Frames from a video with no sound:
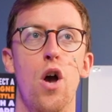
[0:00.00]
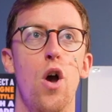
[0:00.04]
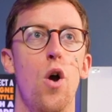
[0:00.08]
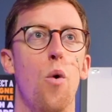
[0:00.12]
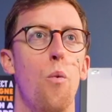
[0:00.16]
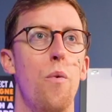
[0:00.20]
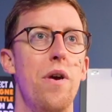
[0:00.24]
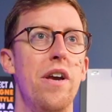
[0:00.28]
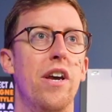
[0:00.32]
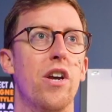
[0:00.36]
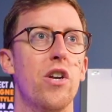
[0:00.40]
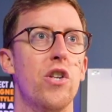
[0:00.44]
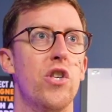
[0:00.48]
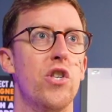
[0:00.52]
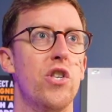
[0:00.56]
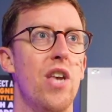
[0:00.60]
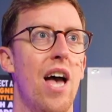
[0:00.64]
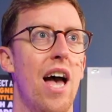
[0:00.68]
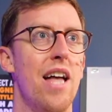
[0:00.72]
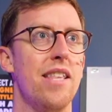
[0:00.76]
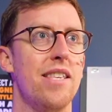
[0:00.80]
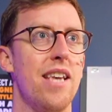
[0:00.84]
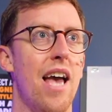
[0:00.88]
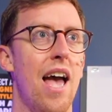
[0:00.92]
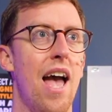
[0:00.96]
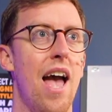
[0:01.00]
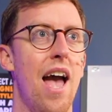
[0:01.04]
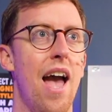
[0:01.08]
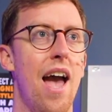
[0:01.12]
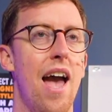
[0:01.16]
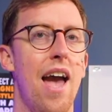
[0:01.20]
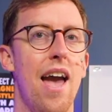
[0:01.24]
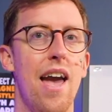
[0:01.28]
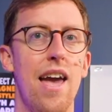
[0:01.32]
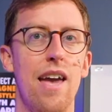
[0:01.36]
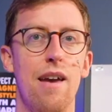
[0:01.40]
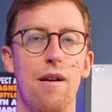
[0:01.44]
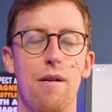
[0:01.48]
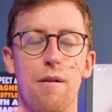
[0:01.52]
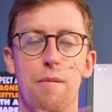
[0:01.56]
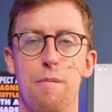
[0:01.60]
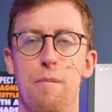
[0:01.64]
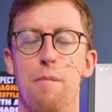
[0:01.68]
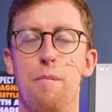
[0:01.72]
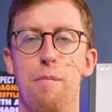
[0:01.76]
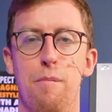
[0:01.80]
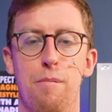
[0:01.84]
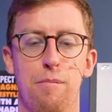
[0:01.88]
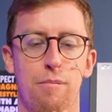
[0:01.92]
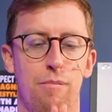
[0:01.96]
We could set a,
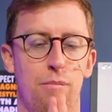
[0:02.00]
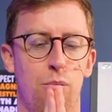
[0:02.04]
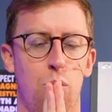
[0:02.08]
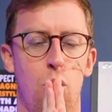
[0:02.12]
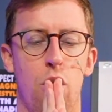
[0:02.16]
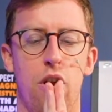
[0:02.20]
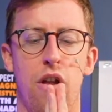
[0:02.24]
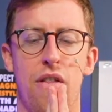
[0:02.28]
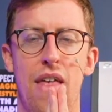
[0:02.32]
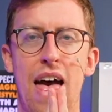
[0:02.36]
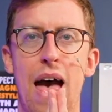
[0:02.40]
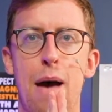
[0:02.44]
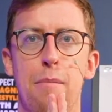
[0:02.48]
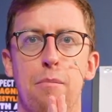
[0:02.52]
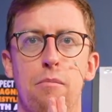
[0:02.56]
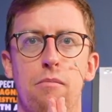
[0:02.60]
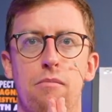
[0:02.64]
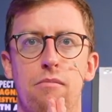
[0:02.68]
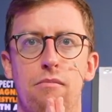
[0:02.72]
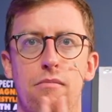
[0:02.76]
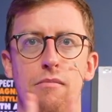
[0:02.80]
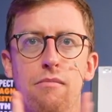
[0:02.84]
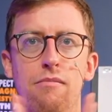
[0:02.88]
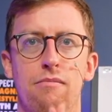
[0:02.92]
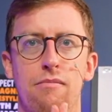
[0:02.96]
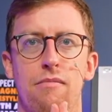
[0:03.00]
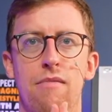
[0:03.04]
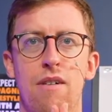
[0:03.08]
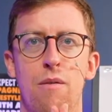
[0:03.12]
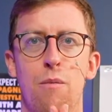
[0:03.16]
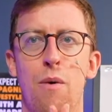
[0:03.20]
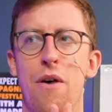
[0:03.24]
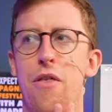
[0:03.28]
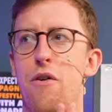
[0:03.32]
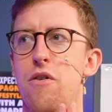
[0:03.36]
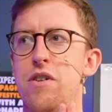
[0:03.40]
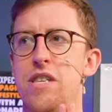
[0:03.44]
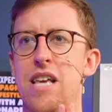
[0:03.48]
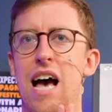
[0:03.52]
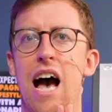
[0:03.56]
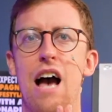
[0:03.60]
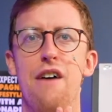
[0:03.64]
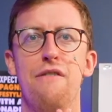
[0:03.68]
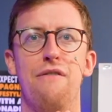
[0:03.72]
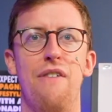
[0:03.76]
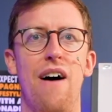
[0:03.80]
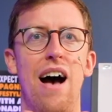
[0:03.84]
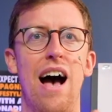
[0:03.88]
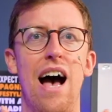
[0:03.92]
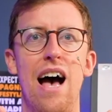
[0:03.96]
one of them, whether it's high
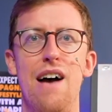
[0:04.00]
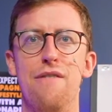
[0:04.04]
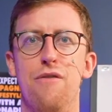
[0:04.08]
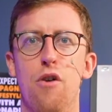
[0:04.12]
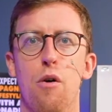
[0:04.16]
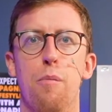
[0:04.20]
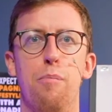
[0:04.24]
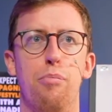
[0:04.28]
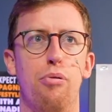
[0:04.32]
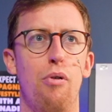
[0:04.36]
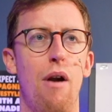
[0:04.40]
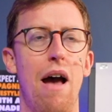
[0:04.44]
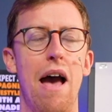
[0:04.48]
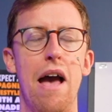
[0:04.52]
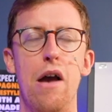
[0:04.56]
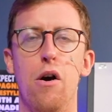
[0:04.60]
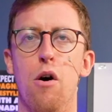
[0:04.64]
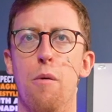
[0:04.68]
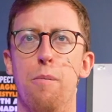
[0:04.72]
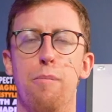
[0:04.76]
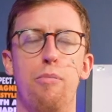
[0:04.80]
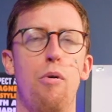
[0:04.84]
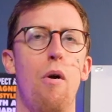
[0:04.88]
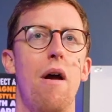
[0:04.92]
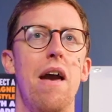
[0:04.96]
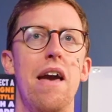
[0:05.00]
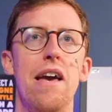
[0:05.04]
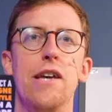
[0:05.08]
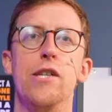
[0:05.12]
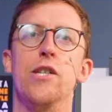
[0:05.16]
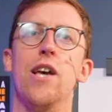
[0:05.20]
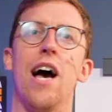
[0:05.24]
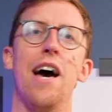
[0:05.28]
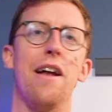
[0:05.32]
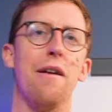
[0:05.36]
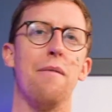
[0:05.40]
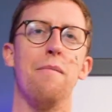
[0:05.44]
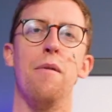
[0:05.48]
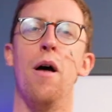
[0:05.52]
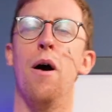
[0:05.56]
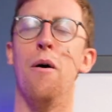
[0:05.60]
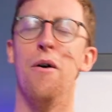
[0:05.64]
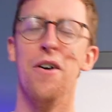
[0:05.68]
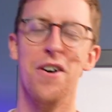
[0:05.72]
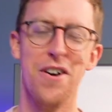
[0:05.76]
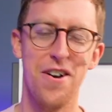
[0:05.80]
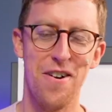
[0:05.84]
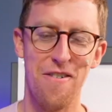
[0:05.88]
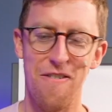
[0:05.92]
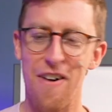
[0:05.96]
five or pray or praise, I don't know,
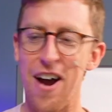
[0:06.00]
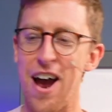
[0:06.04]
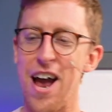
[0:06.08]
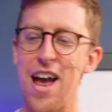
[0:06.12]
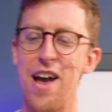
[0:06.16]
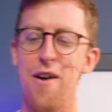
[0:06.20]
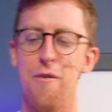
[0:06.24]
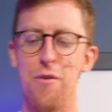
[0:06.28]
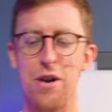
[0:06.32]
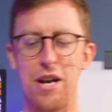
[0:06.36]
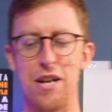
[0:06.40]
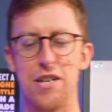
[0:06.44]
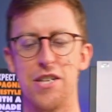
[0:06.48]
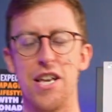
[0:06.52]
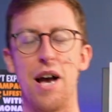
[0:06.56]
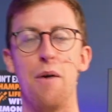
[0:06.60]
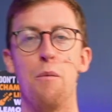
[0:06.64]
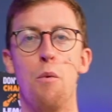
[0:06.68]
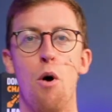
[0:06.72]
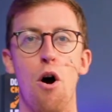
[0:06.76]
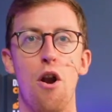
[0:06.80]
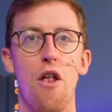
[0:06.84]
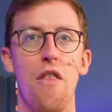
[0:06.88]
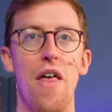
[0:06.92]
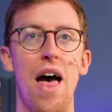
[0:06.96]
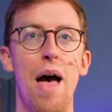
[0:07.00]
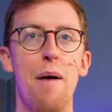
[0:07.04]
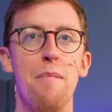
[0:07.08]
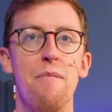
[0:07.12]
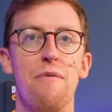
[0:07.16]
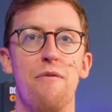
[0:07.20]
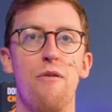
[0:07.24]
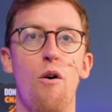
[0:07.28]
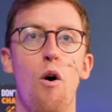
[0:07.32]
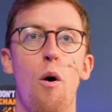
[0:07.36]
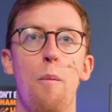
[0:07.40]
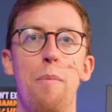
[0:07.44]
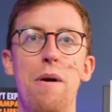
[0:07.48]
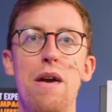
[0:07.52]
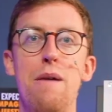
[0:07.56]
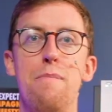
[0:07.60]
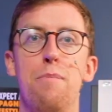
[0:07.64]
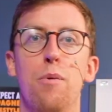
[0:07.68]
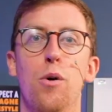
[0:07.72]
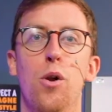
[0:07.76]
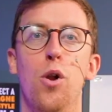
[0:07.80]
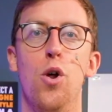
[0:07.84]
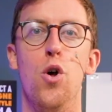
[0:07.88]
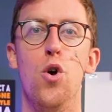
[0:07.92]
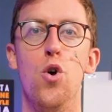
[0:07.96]
right? We can set one of them for
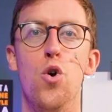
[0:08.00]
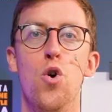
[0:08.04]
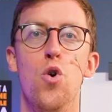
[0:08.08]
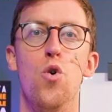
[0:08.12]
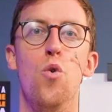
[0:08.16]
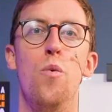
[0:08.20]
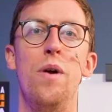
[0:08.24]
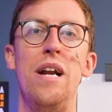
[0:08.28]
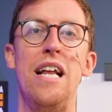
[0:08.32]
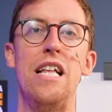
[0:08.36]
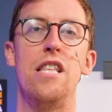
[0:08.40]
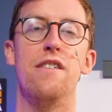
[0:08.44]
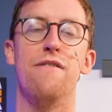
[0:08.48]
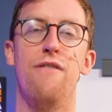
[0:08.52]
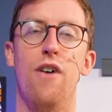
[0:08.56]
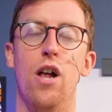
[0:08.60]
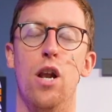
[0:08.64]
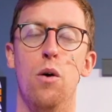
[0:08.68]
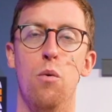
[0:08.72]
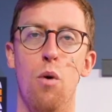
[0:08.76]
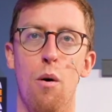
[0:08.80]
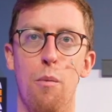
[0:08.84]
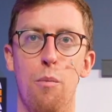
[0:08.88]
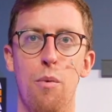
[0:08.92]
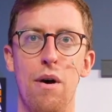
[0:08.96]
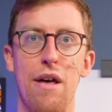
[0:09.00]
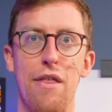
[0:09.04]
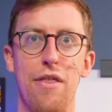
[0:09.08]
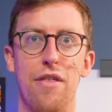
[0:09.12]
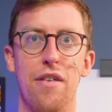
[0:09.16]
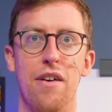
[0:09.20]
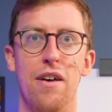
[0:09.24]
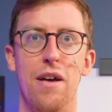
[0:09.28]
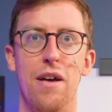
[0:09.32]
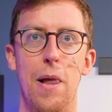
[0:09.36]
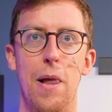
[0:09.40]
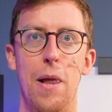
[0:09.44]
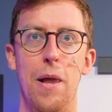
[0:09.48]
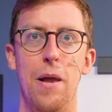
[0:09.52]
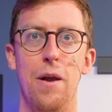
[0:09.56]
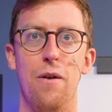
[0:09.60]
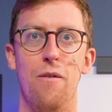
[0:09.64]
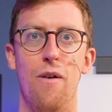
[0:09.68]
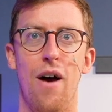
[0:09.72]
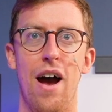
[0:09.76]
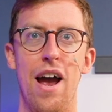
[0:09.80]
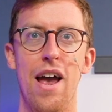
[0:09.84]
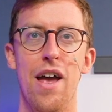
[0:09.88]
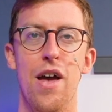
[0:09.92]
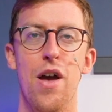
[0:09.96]
people who we need to follow up with,
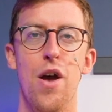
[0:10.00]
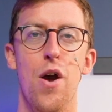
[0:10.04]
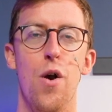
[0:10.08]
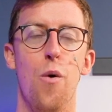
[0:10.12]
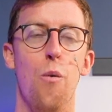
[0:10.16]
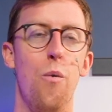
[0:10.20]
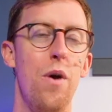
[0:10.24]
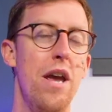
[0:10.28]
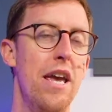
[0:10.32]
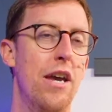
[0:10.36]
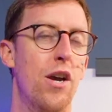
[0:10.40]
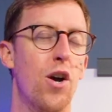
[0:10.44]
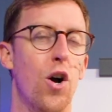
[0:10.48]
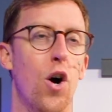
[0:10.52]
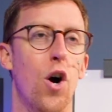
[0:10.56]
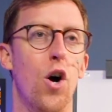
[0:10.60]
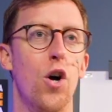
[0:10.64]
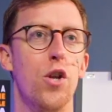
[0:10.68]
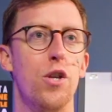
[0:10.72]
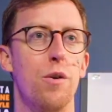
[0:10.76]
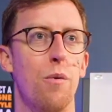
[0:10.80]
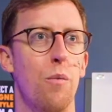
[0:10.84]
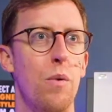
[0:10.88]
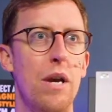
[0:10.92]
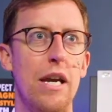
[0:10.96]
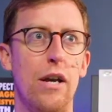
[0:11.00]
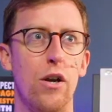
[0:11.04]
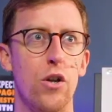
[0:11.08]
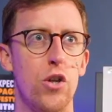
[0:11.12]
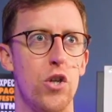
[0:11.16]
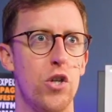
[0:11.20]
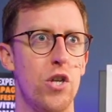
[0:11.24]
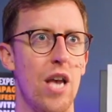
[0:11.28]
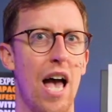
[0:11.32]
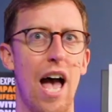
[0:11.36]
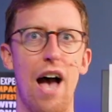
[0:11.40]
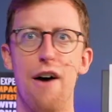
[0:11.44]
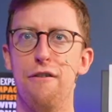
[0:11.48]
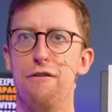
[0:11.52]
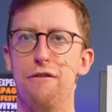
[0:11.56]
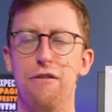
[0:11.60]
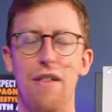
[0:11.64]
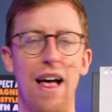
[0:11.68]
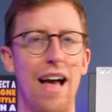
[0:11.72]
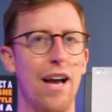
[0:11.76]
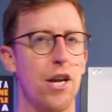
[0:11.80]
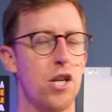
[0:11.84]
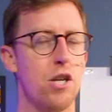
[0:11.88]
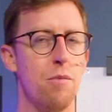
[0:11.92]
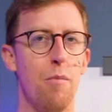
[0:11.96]
right? We could, we could set a
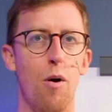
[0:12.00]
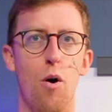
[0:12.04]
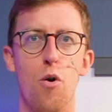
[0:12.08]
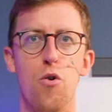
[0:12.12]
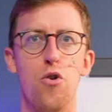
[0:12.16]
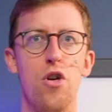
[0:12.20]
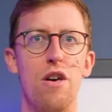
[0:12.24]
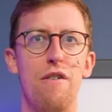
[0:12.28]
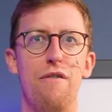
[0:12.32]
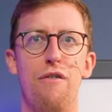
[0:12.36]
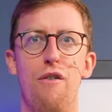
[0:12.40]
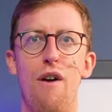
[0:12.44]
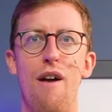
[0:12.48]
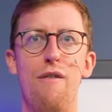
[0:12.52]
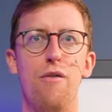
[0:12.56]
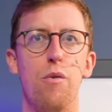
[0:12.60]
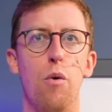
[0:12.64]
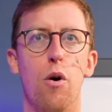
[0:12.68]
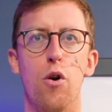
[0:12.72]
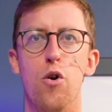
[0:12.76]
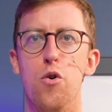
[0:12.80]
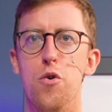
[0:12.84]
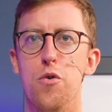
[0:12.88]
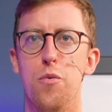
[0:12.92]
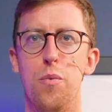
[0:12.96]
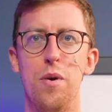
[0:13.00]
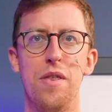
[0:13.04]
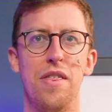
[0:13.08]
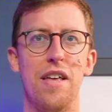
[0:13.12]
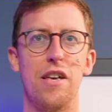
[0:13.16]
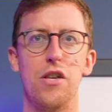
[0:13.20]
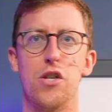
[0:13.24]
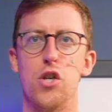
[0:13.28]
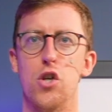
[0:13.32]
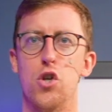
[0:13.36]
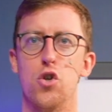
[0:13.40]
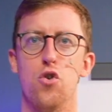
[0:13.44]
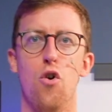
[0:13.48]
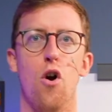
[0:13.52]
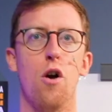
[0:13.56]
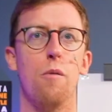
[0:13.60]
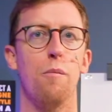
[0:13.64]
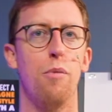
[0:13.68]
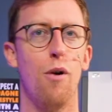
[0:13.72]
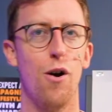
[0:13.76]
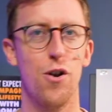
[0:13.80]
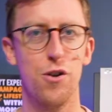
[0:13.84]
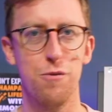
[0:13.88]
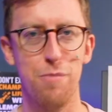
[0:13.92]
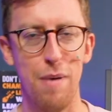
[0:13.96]
flex emoji for everyone who we think is a strong
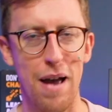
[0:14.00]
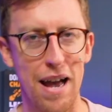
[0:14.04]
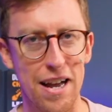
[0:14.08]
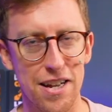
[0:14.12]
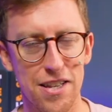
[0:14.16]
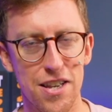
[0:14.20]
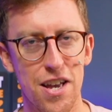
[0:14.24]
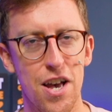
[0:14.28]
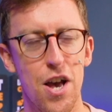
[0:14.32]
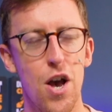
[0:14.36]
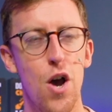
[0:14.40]
prospect.